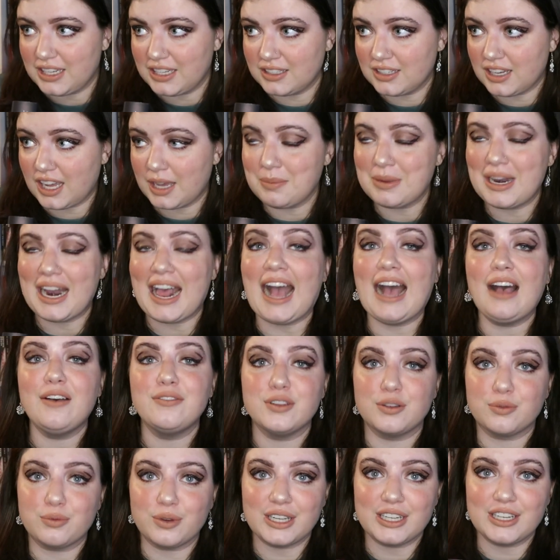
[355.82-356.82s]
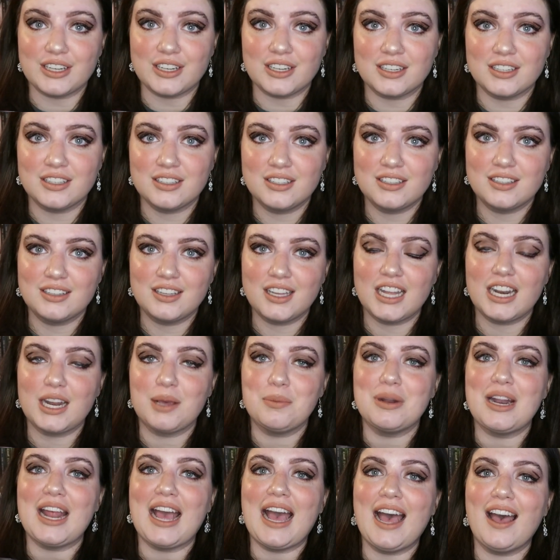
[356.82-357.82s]
in. I'm an avid reader and
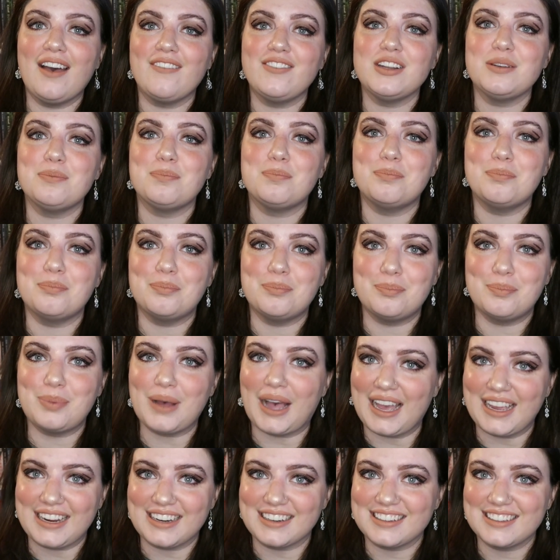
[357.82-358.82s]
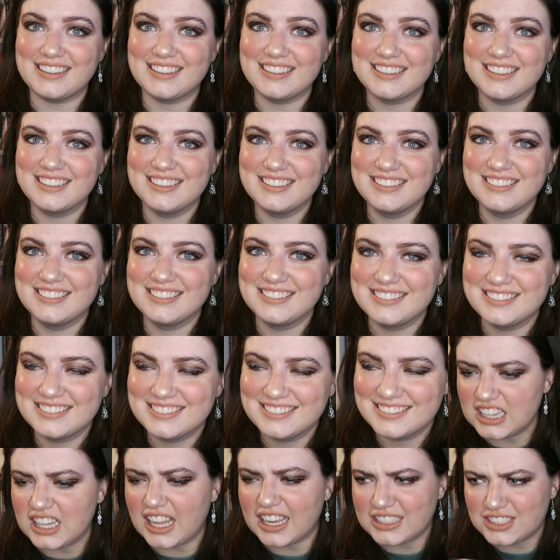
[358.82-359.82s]
I'm an avid buyer,
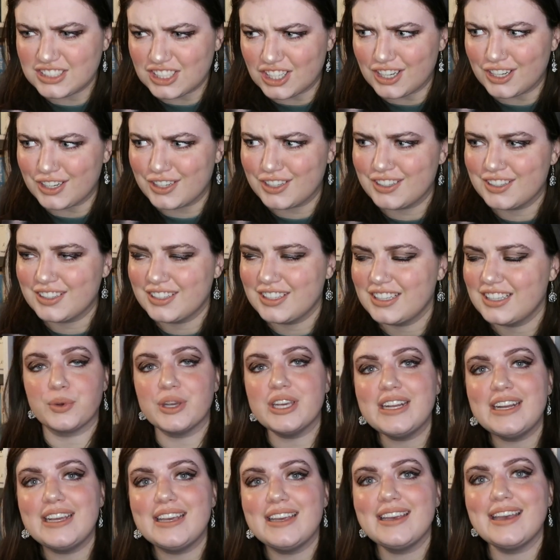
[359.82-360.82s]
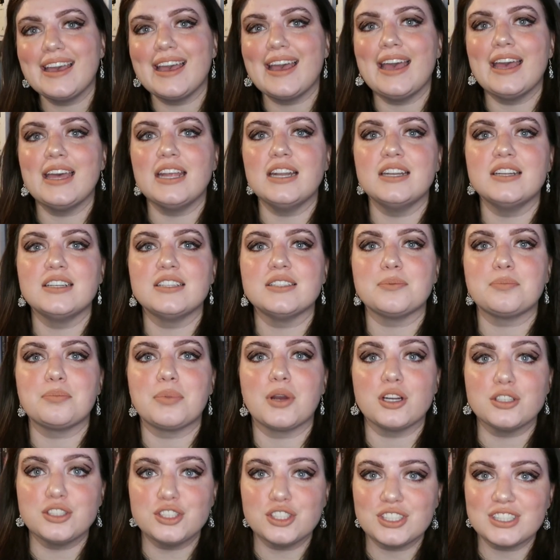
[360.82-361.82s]
collector. Reading and
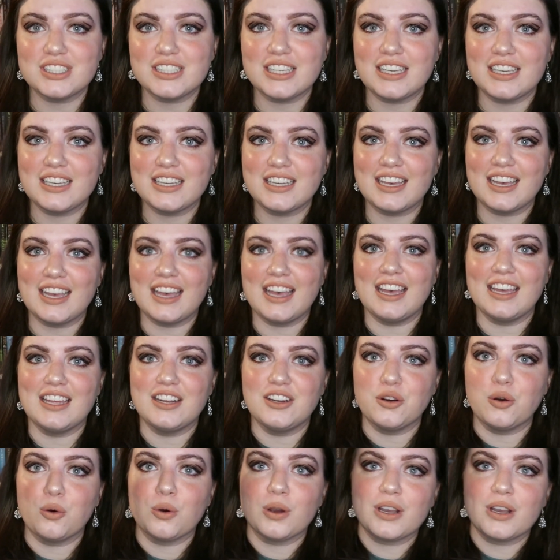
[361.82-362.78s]
purchasing and